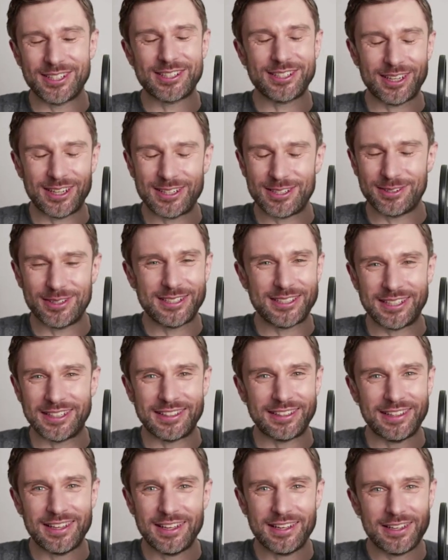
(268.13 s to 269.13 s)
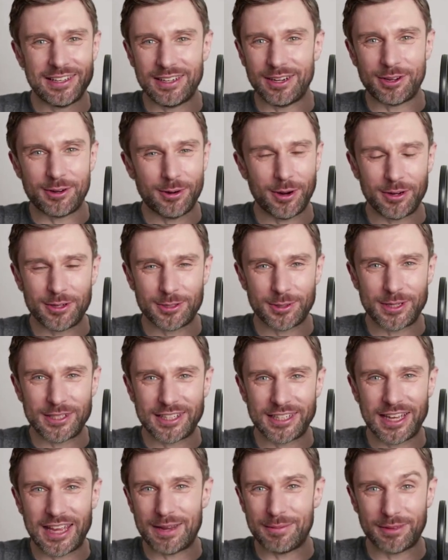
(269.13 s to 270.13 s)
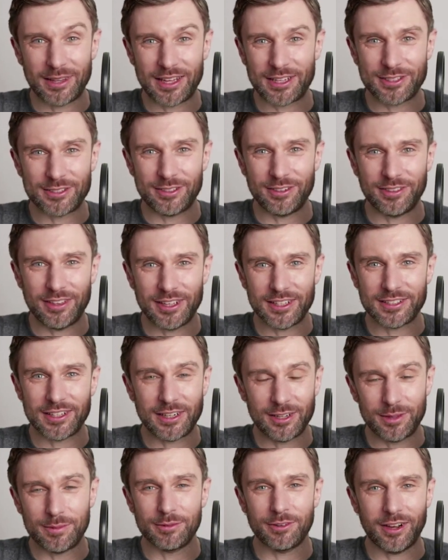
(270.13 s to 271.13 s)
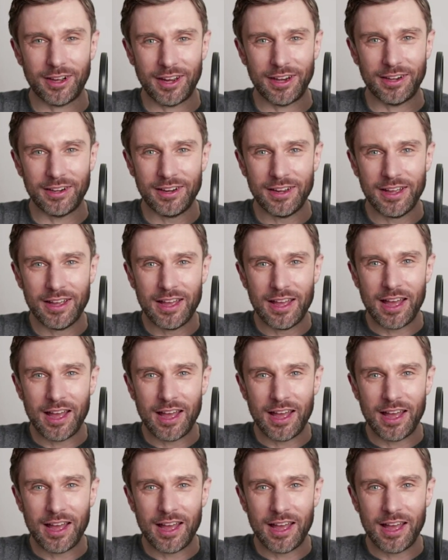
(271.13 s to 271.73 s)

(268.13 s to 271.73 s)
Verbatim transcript: I started tweeting, you know, quote tweeting him and that sort of thing, saying, look, Bryan,